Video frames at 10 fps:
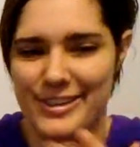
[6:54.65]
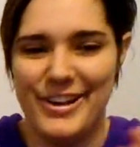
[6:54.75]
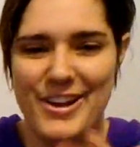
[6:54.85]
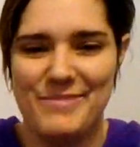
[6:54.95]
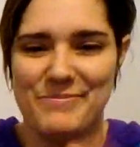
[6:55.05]
All
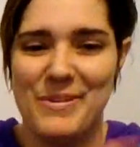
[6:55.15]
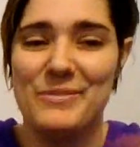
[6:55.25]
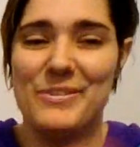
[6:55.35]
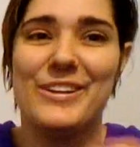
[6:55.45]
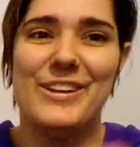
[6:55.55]
right,
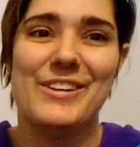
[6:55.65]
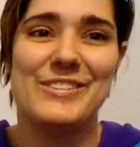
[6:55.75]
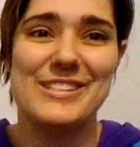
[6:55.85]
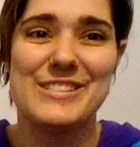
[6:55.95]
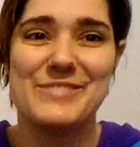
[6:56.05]
I'm really
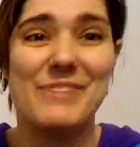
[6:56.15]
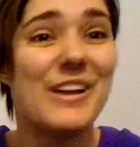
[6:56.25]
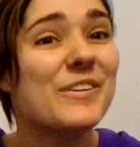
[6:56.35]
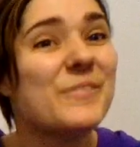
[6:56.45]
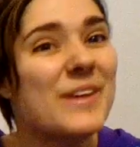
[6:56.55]
nervous. I
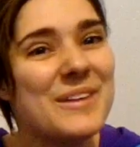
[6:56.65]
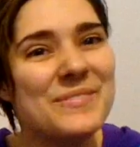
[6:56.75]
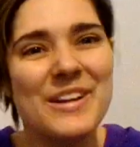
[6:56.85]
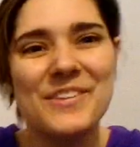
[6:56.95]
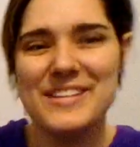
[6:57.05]
don't know why
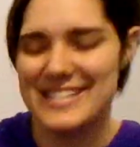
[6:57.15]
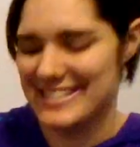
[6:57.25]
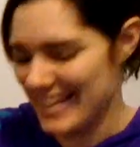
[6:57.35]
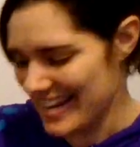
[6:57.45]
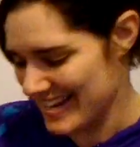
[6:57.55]
I'm
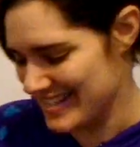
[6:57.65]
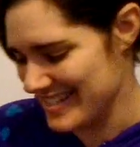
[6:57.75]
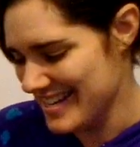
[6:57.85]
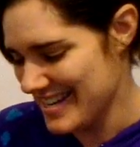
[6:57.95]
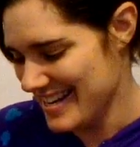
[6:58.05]
nervous. Gosh,
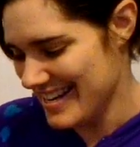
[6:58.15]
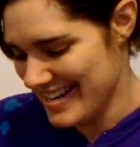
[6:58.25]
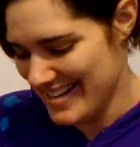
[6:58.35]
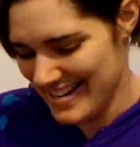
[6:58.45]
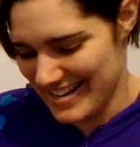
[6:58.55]

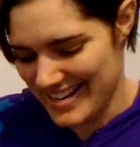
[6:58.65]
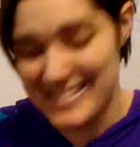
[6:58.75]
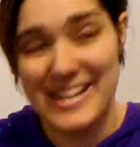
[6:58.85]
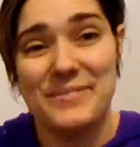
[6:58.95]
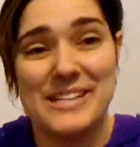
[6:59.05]

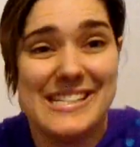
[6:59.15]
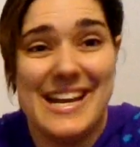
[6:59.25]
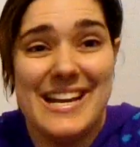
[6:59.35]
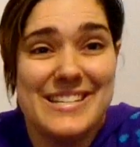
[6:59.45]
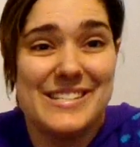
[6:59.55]
I'm
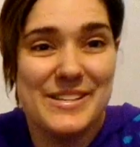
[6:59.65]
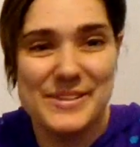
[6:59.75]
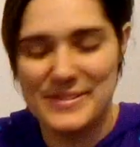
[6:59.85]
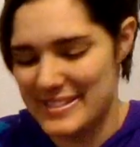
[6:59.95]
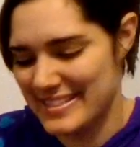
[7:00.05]
excited
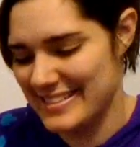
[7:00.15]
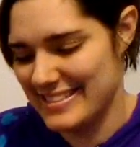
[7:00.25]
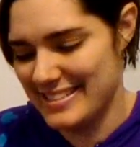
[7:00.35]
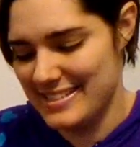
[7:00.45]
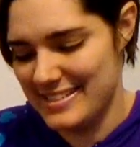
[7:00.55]
too,
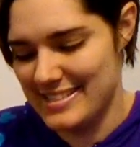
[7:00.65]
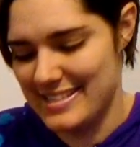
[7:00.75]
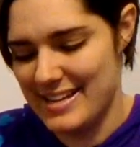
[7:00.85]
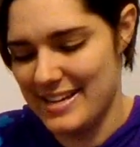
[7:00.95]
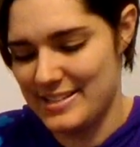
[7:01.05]
just to
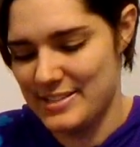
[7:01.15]
see how